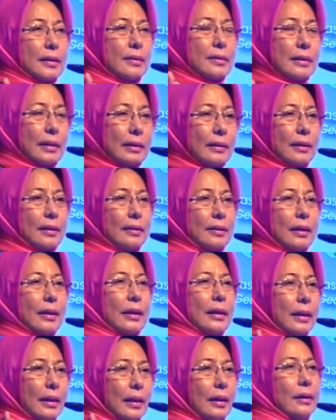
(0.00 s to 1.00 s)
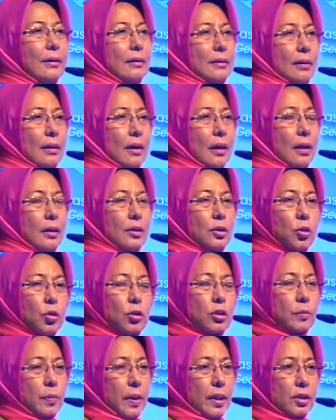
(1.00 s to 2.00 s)
Is needed in
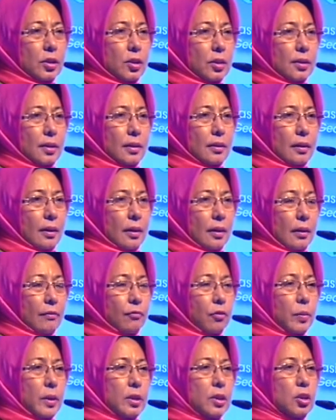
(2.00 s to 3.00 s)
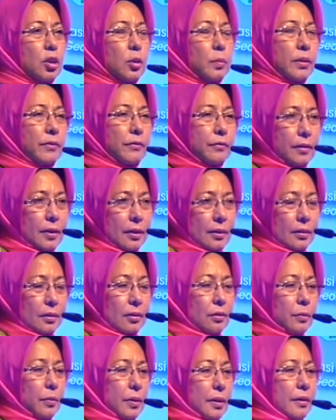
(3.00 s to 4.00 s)
geospatial information to be
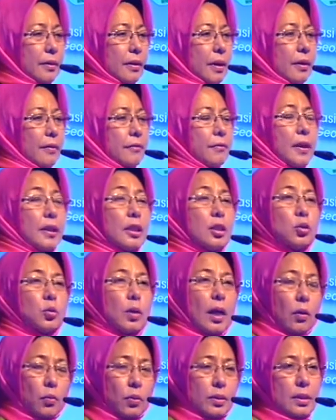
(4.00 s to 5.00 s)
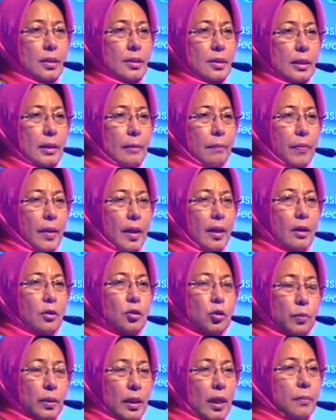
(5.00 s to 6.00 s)
fed into our system
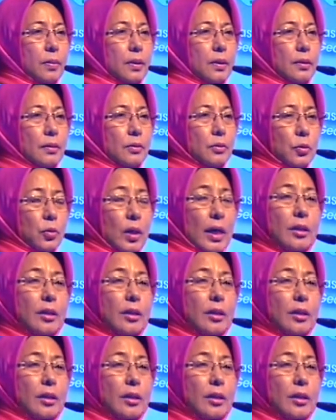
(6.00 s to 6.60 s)
to be able to use.